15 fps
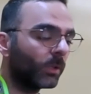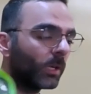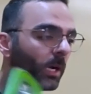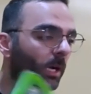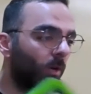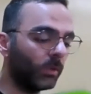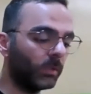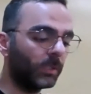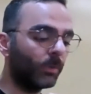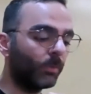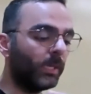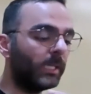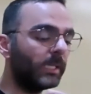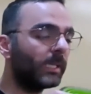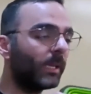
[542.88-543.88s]
Google Goggles,
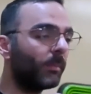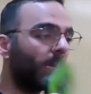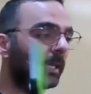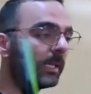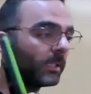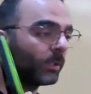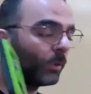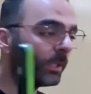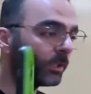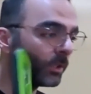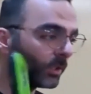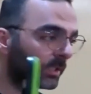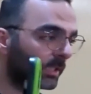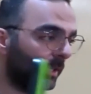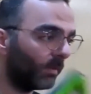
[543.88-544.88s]
they released them as do it
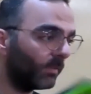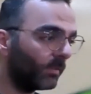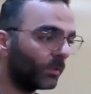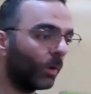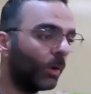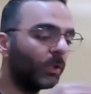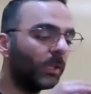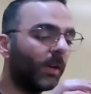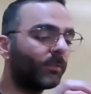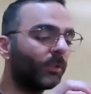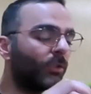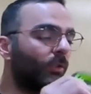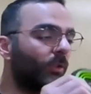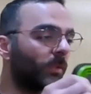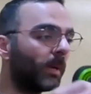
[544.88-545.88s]
yourself. So all you have to
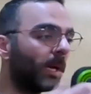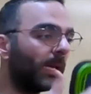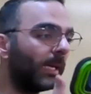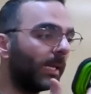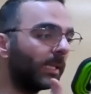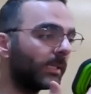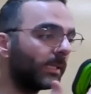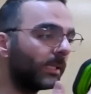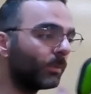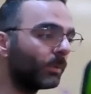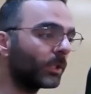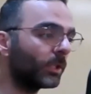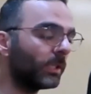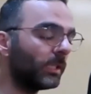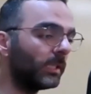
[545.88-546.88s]
do is buy lenses,
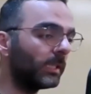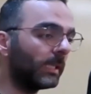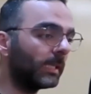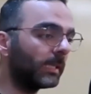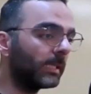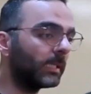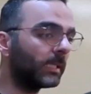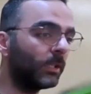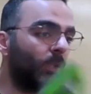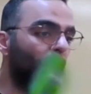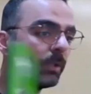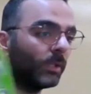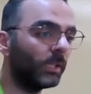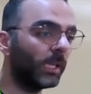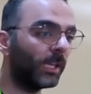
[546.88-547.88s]
which are these lenses, and
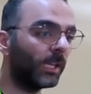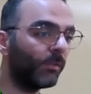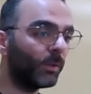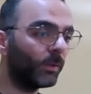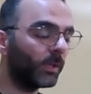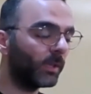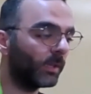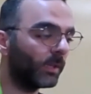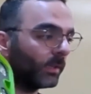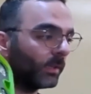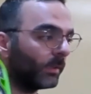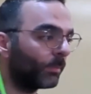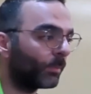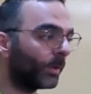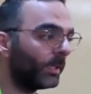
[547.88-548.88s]
they give you
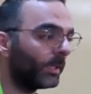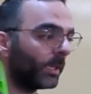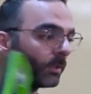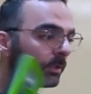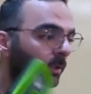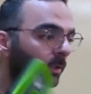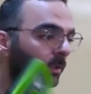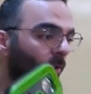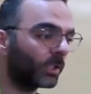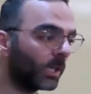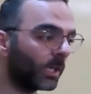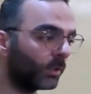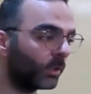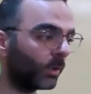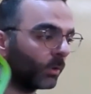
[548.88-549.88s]
the printout. And you just
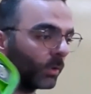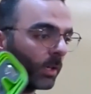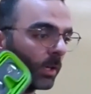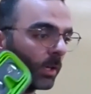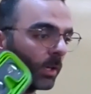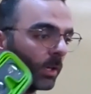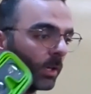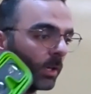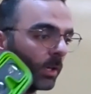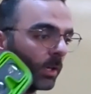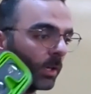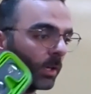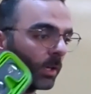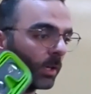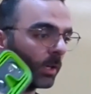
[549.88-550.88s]
cut your own cardboard and make
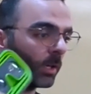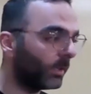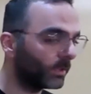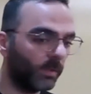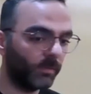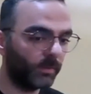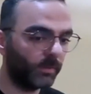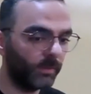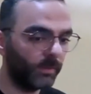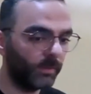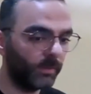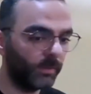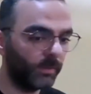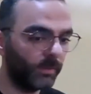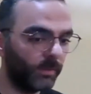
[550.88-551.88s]
it yourself.
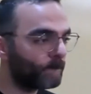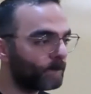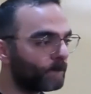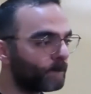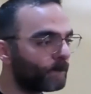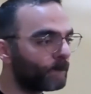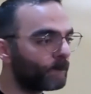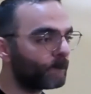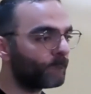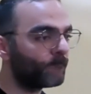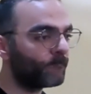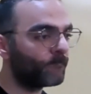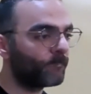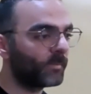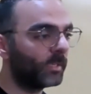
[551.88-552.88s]

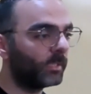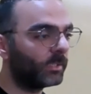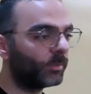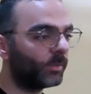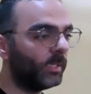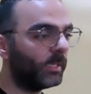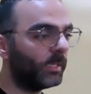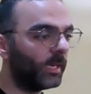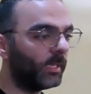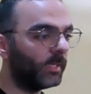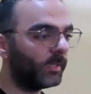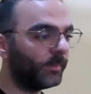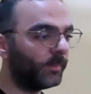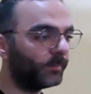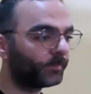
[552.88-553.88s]
It's really that
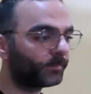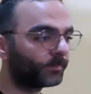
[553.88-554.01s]
easy.